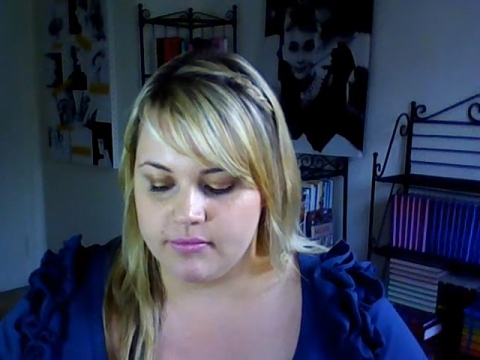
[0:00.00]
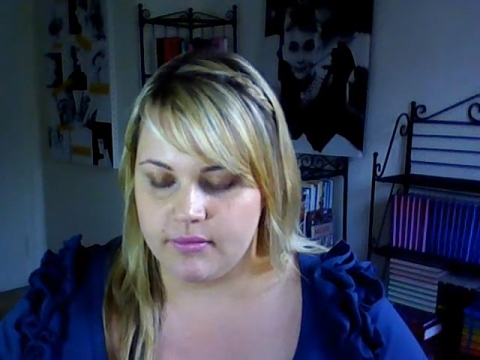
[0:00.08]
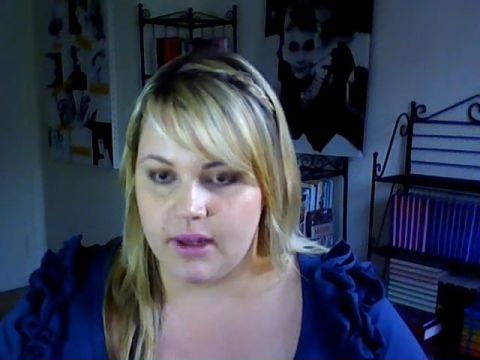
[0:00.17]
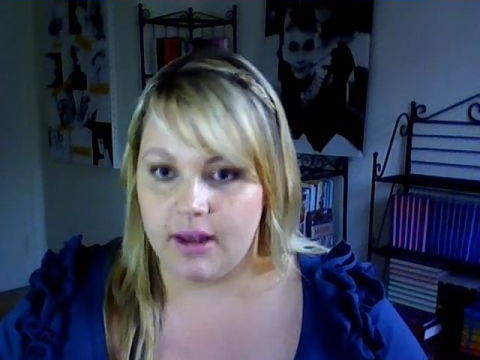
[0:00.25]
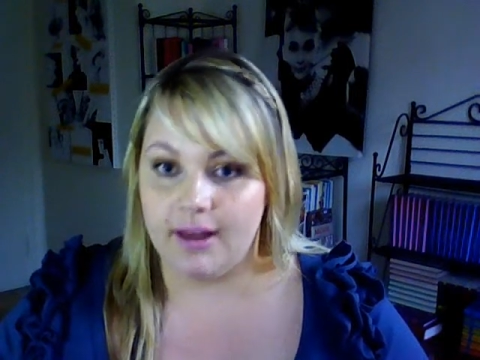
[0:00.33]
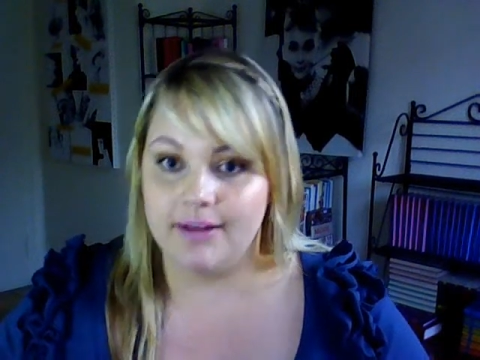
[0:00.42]

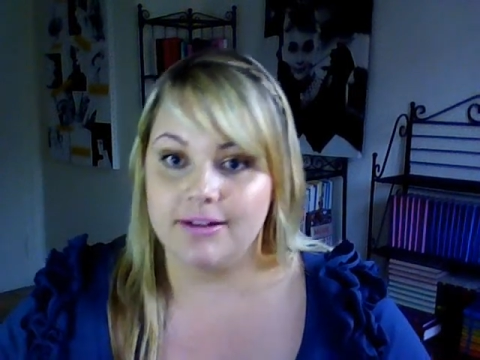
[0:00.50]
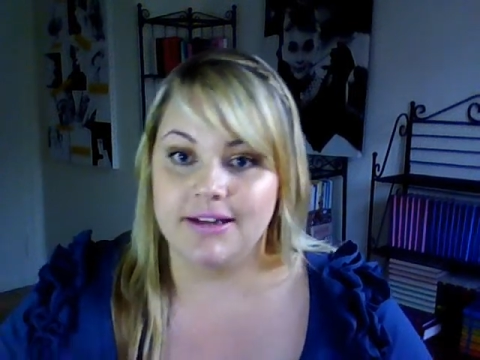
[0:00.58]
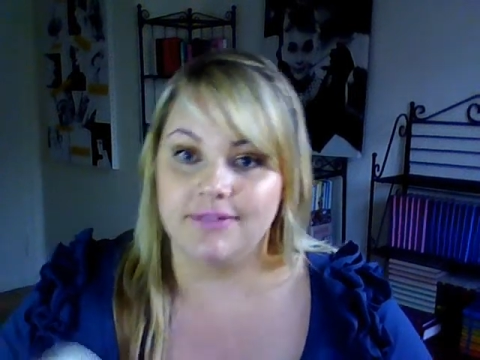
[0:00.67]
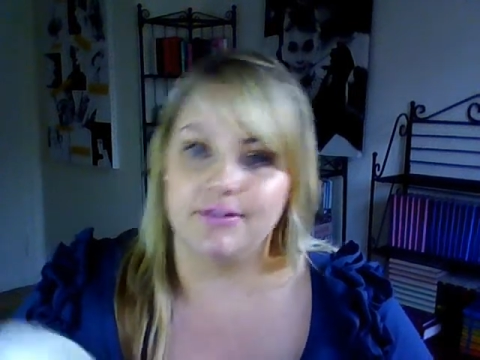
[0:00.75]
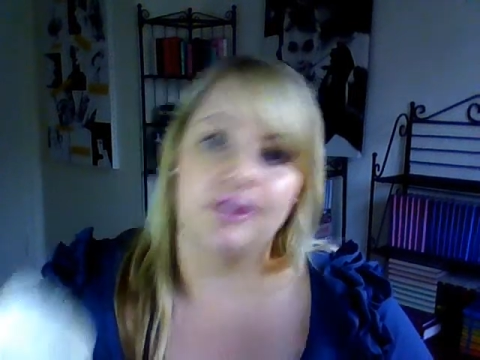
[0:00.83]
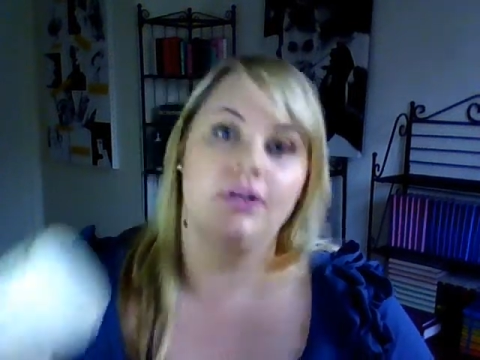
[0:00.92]
yeah, and it
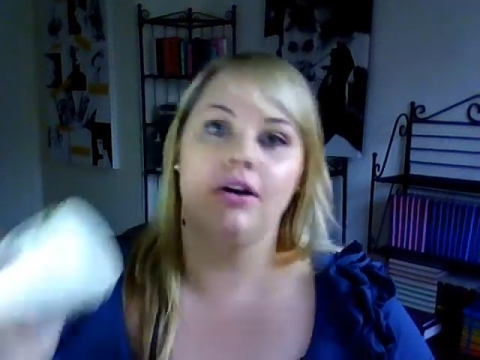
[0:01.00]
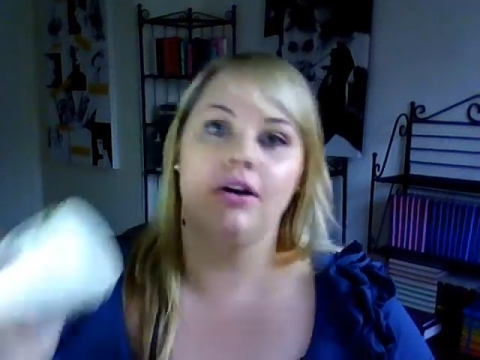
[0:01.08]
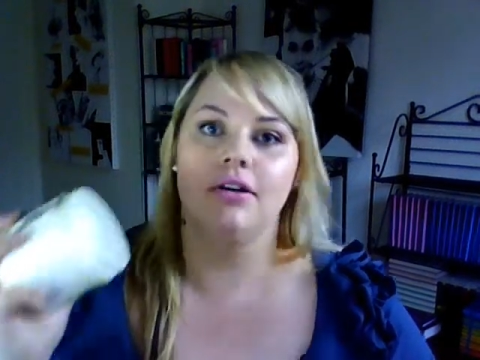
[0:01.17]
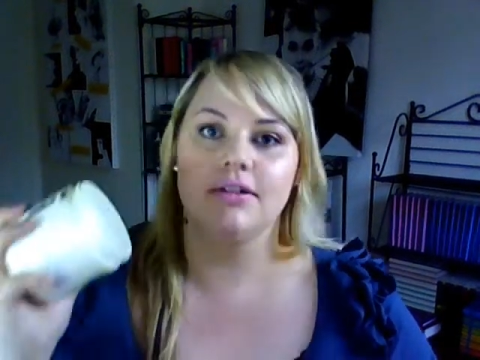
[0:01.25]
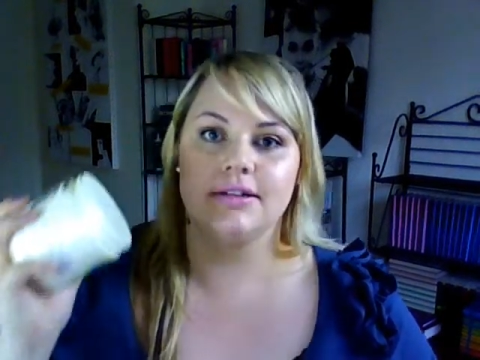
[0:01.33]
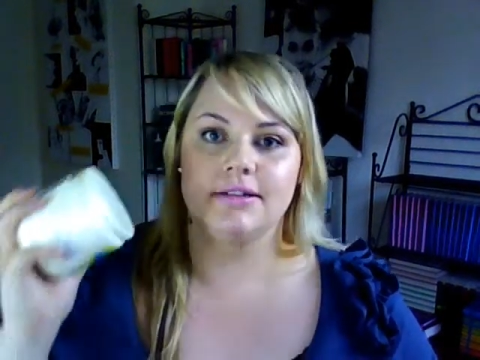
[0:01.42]
definitely
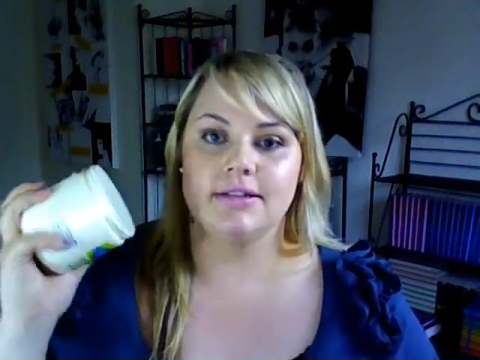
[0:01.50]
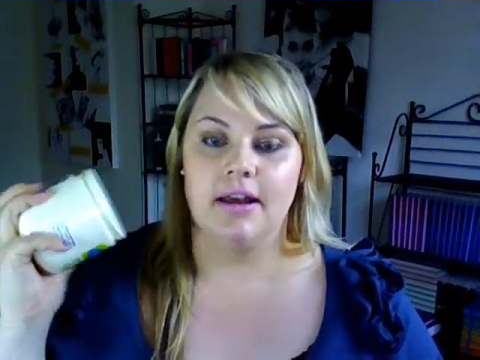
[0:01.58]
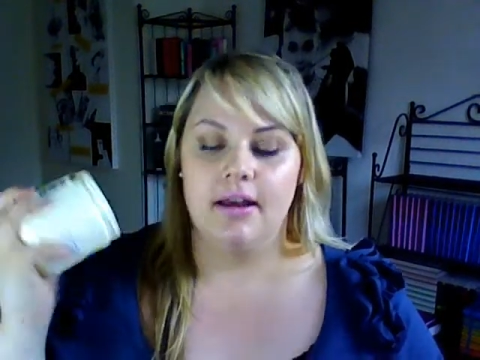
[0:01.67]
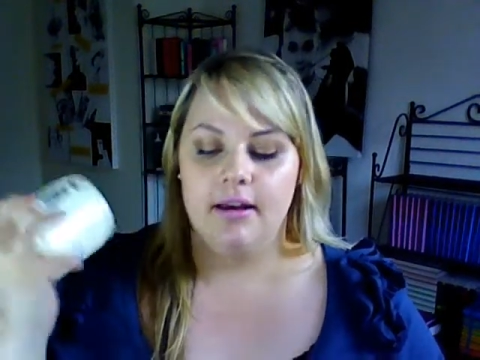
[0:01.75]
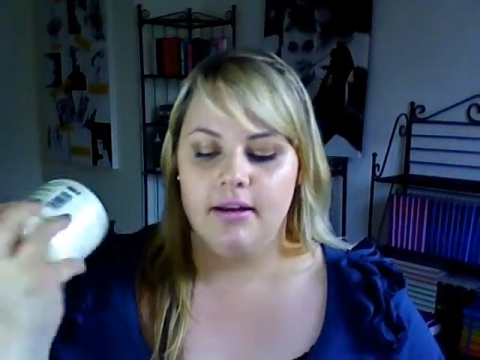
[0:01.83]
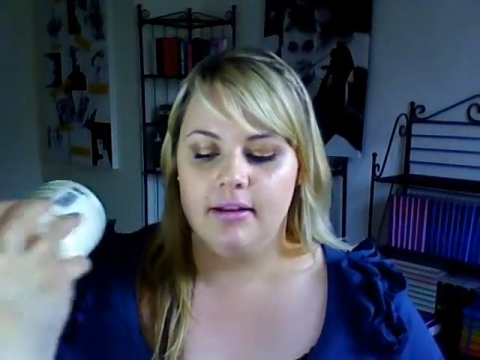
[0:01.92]
costs
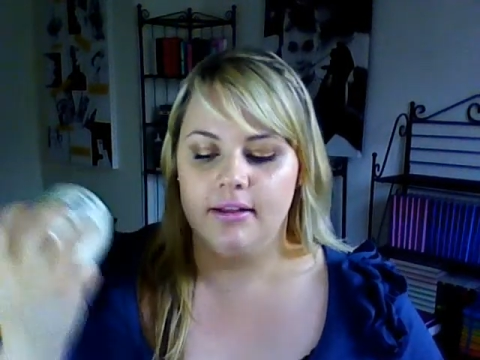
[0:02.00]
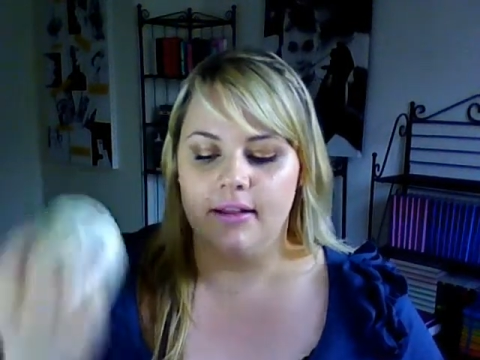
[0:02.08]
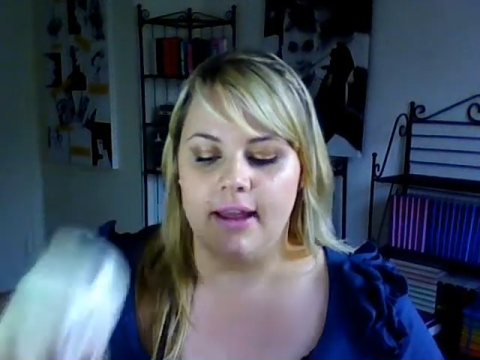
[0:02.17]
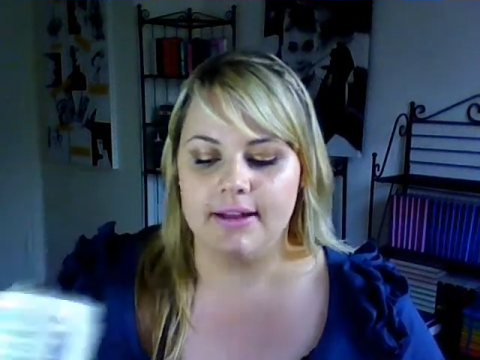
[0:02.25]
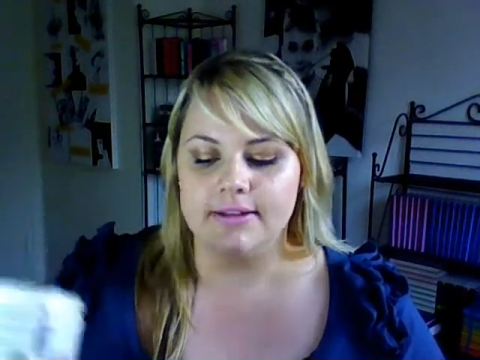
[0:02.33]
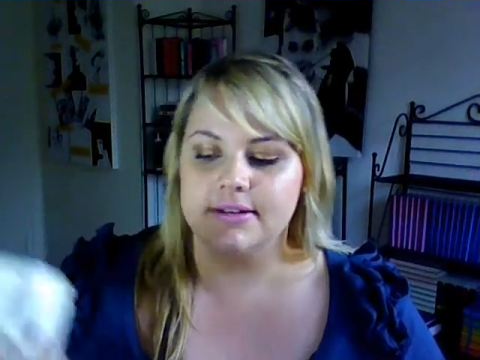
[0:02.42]

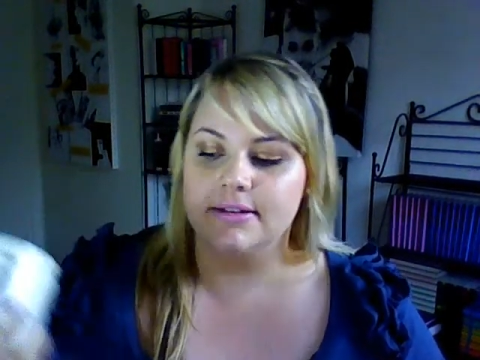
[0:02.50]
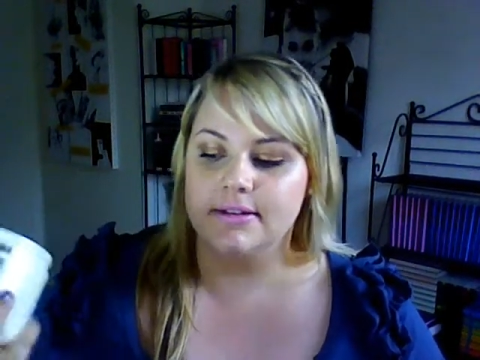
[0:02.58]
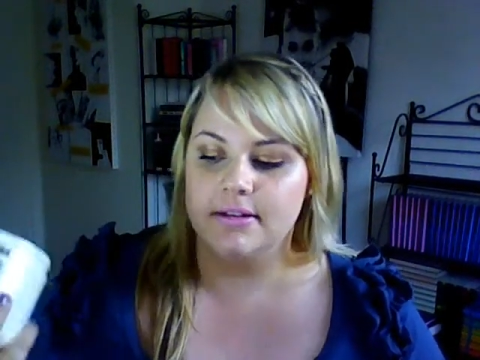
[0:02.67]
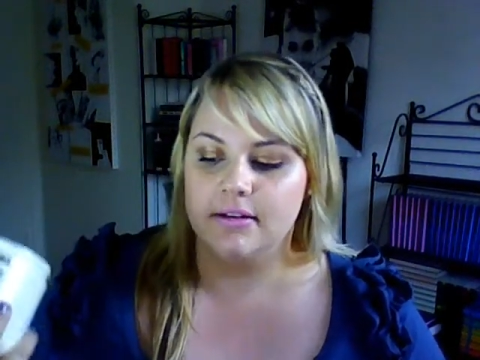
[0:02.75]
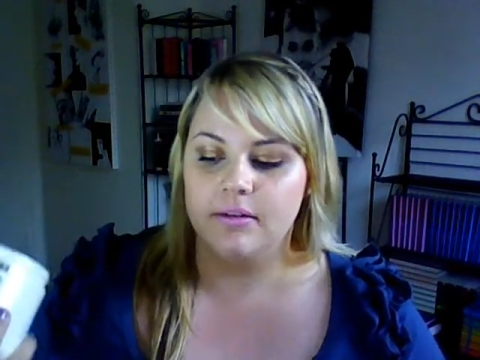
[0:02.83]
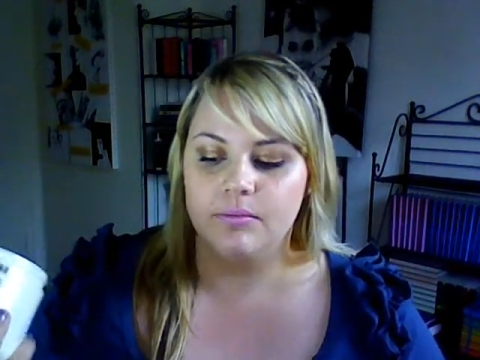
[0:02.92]
less
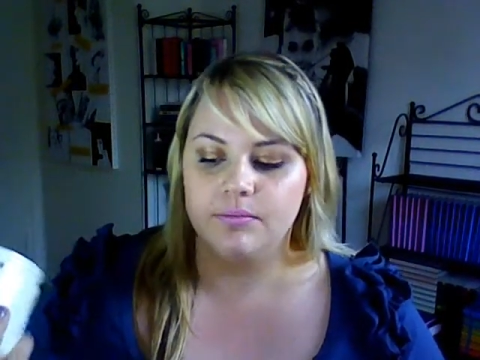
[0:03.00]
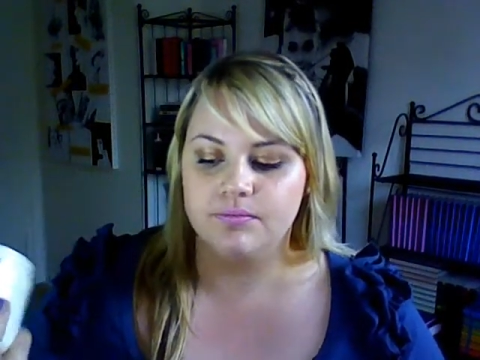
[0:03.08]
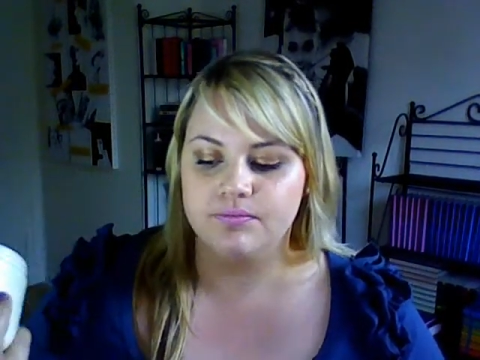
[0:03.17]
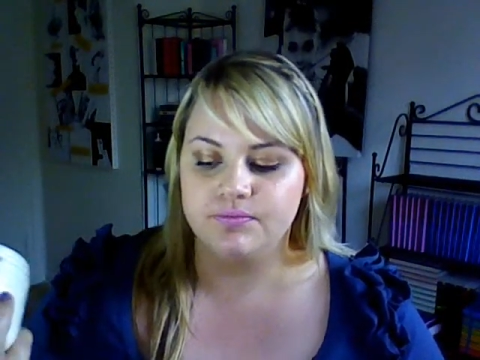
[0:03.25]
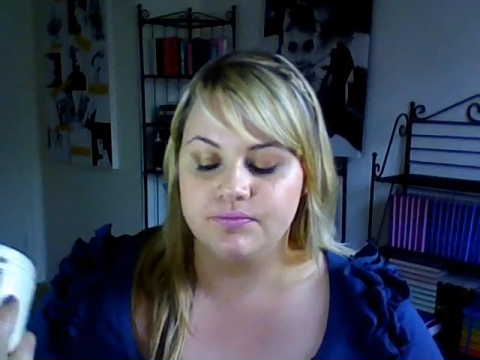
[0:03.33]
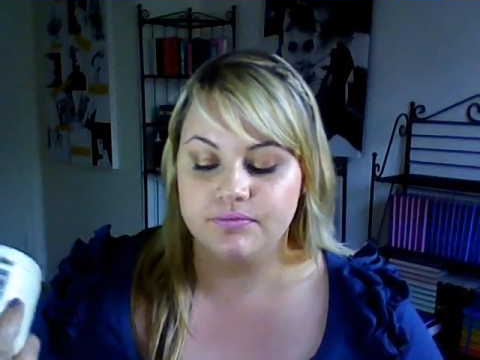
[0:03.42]

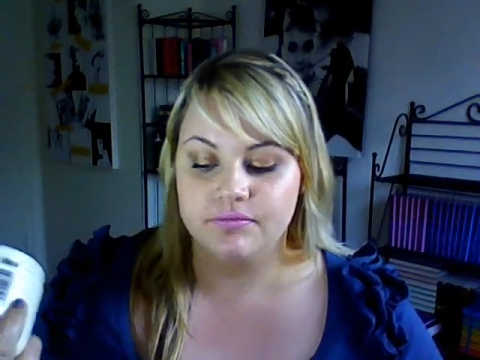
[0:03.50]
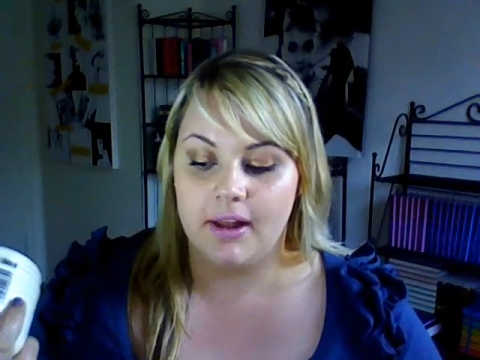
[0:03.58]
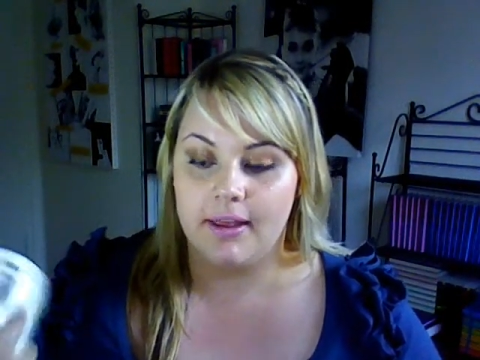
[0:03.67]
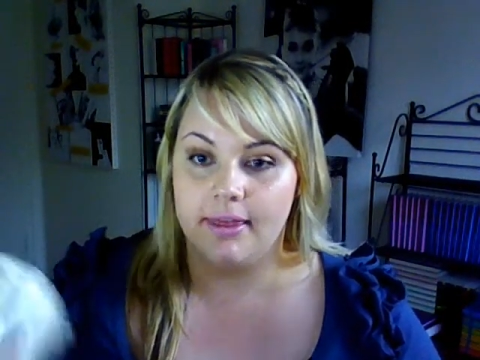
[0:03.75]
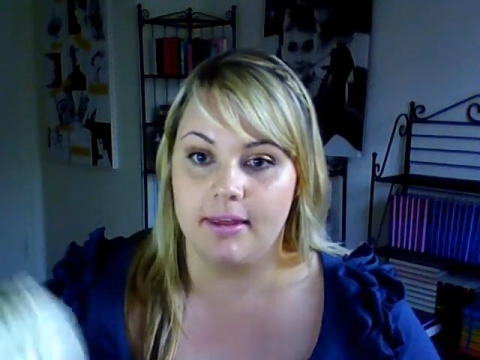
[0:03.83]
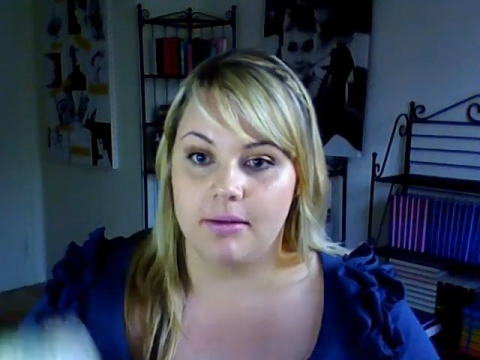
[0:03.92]

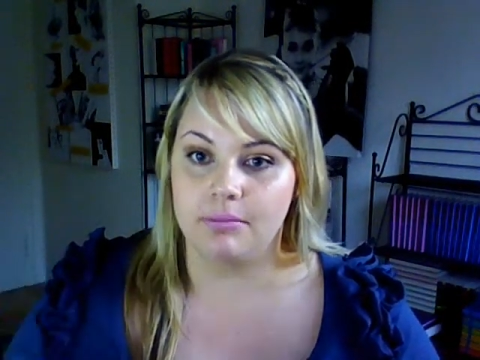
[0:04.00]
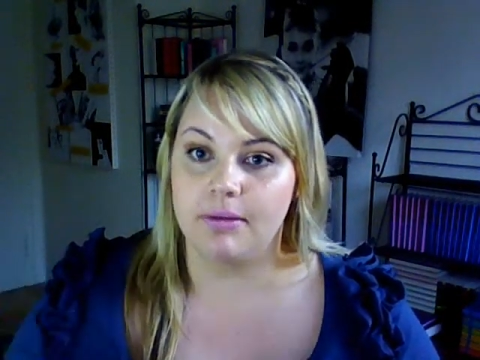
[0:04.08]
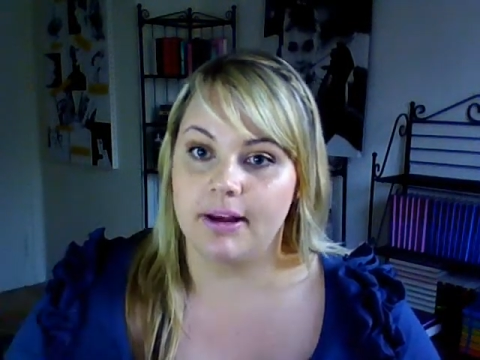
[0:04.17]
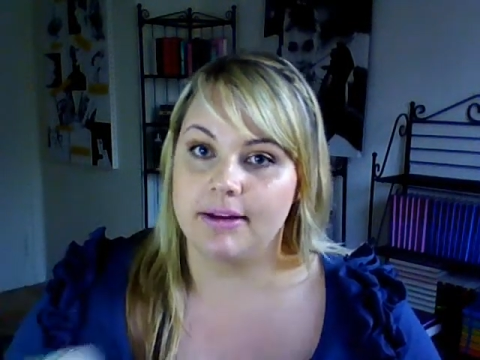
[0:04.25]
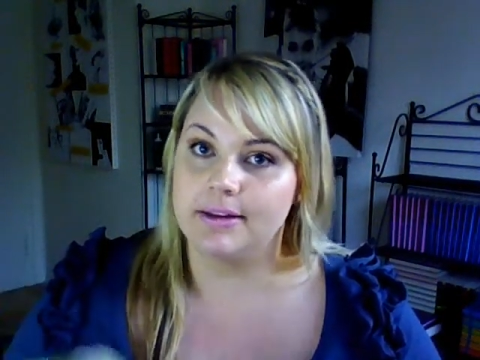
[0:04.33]
than my